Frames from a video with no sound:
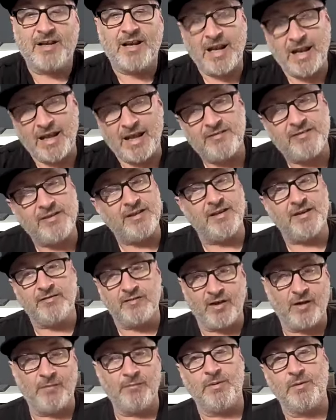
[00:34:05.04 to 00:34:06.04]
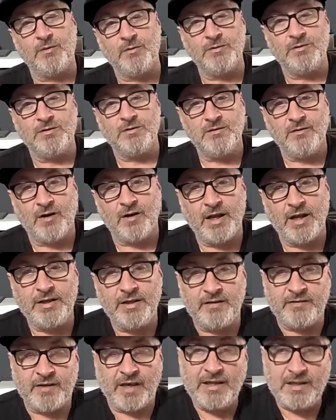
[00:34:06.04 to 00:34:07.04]
classic example, right? You
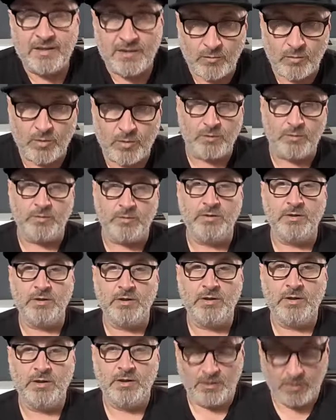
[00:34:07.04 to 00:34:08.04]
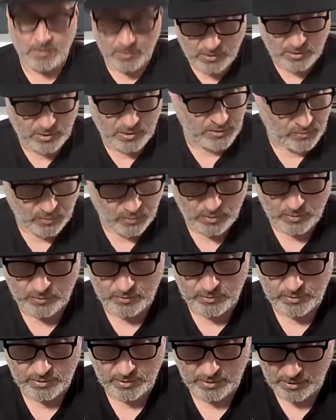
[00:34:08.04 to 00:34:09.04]
take the wound, look at the
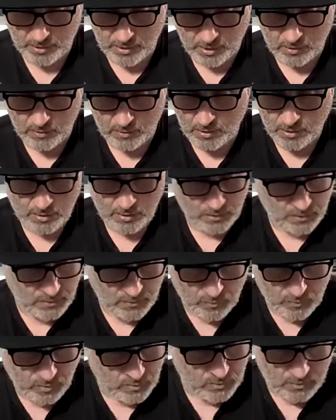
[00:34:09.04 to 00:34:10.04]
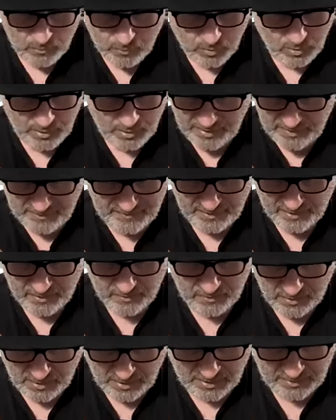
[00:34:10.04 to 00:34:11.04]
wound, and go, what is it,
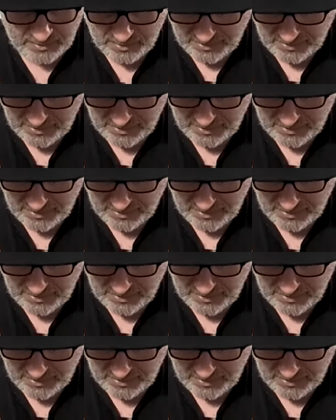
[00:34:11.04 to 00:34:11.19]
and